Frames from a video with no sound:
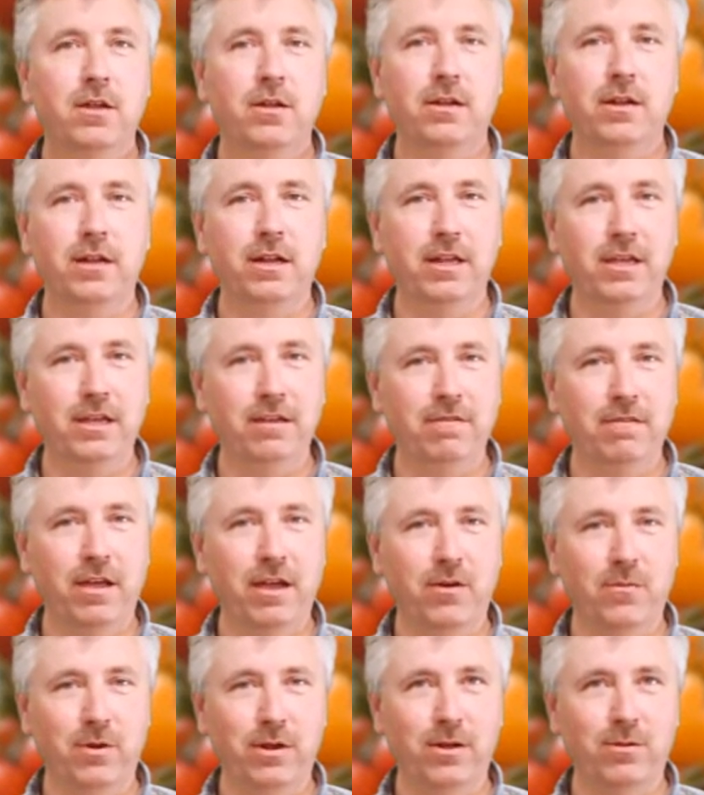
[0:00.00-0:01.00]
leave
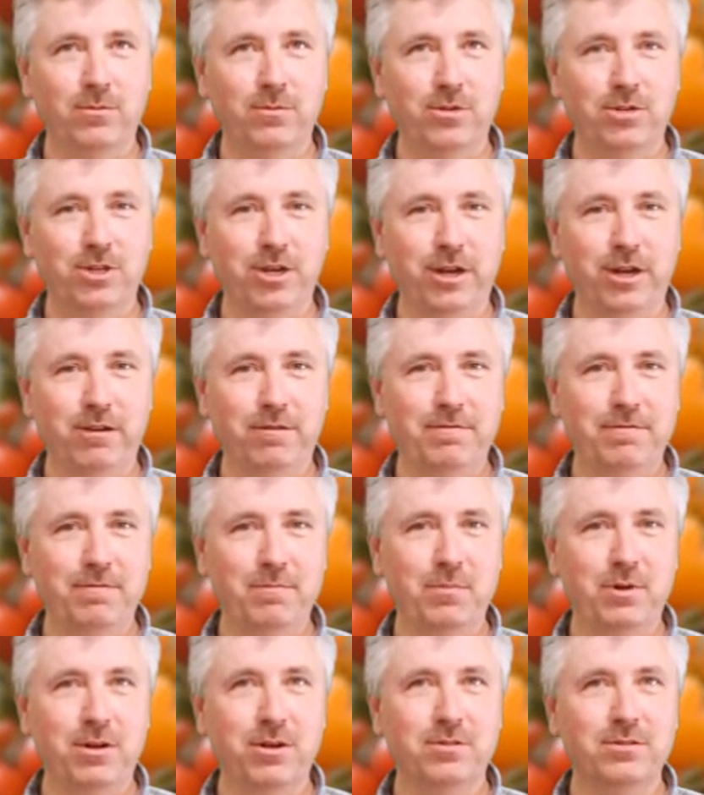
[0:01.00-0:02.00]
that one on the shelf
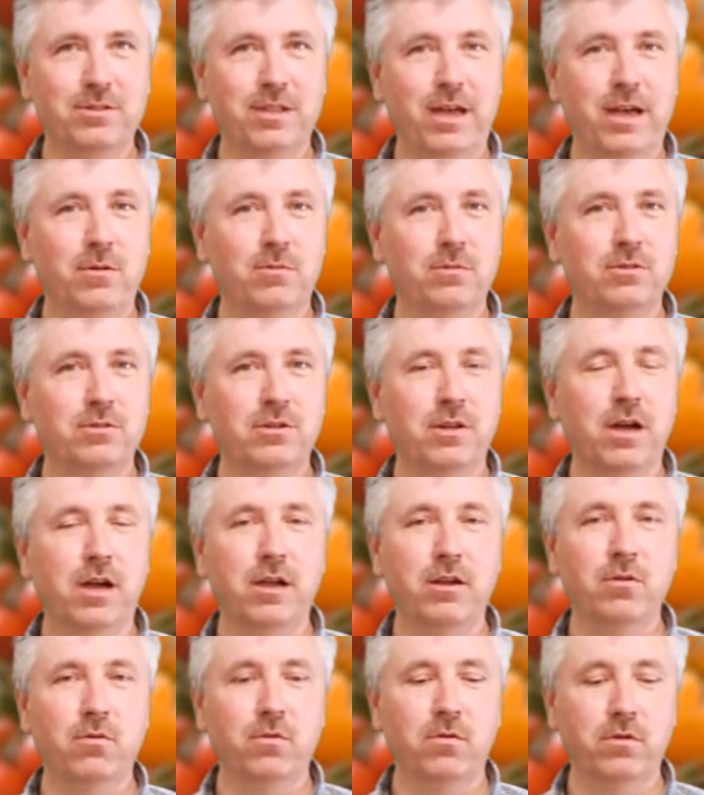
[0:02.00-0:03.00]
because that one's
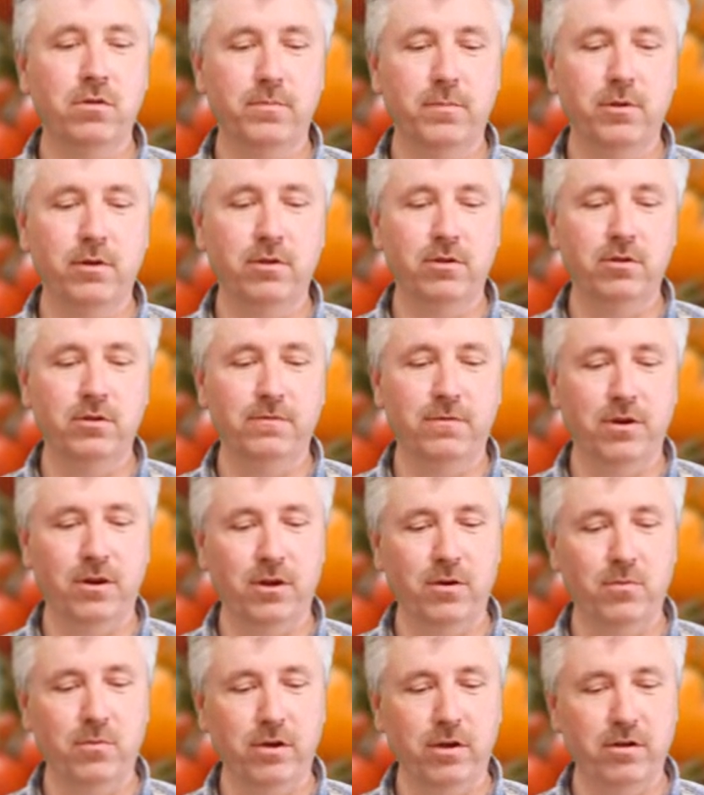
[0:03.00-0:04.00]
not going to produce
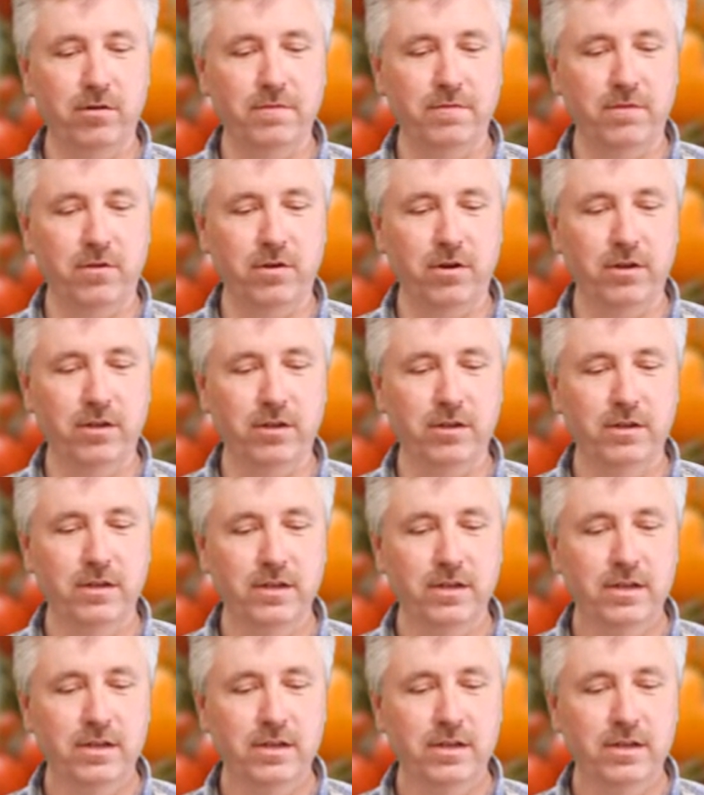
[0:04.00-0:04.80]
very well for you.